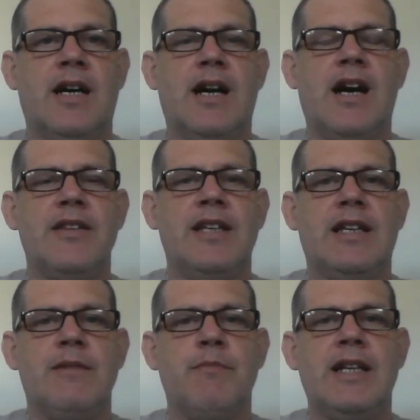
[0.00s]
I
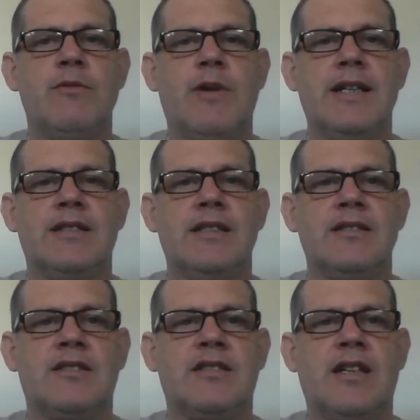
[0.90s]
think in many ways
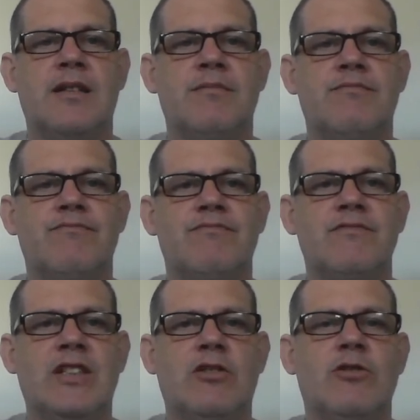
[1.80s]
it's, you
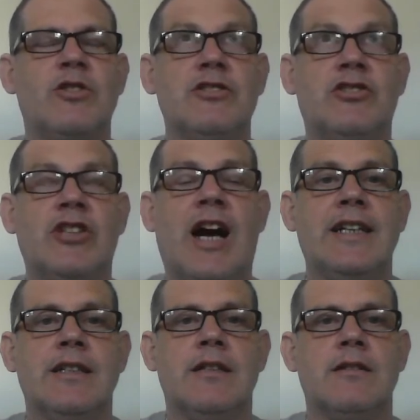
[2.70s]
could look at
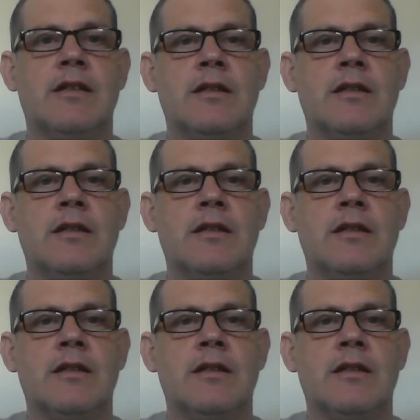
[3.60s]
China.